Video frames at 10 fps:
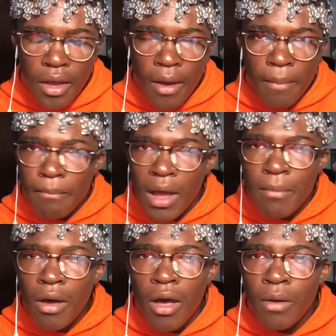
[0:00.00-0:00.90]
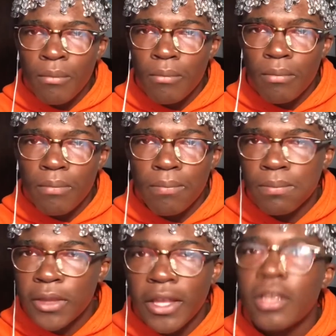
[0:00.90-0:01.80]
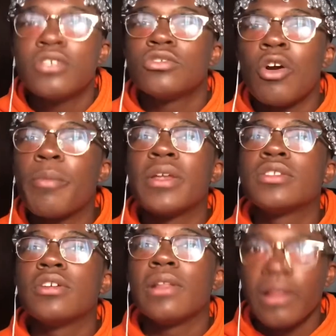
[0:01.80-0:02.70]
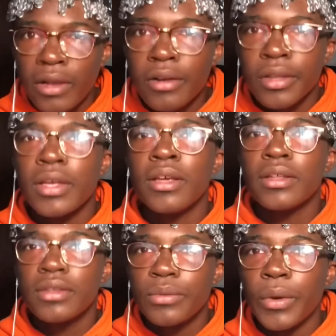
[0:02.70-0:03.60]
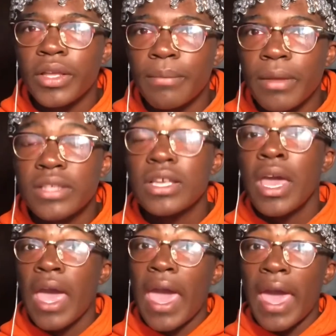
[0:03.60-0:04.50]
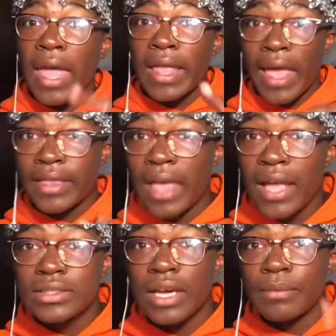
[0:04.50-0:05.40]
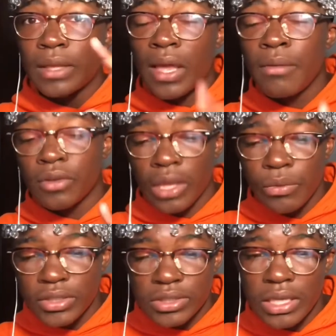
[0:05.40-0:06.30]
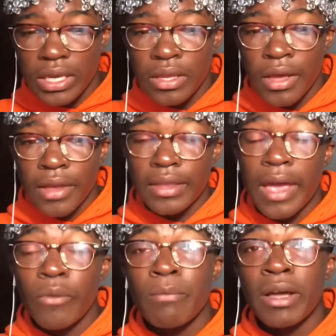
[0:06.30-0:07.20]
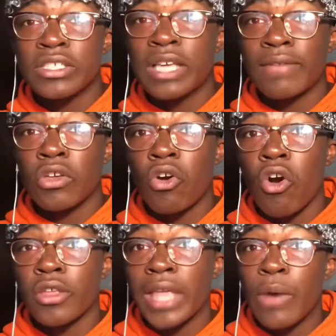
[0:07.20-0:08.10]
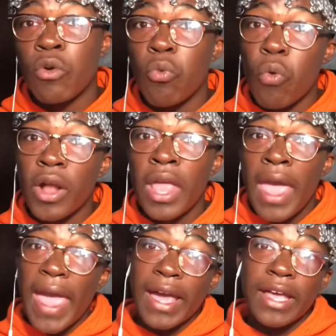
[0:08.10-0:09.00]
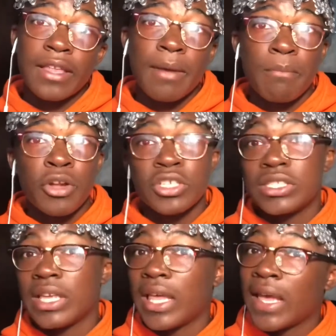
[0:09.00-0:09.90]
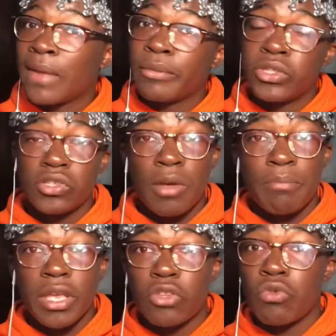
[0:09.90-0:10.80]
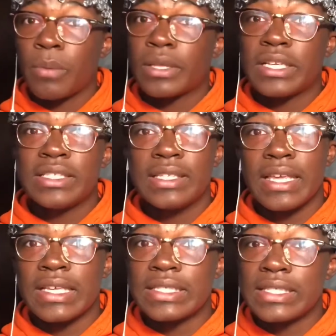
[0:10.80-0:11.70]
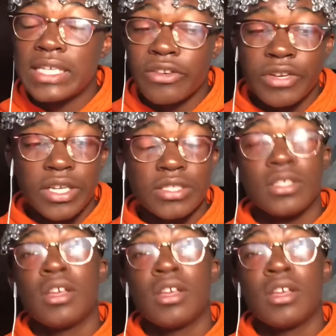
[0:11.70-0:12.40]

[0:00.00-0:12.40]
My mom didn't show up until literally 20 minutes. And at that time, they were saying that we might just have to call 911 and get an emergency ambulance to come pick you up because this is getting serious.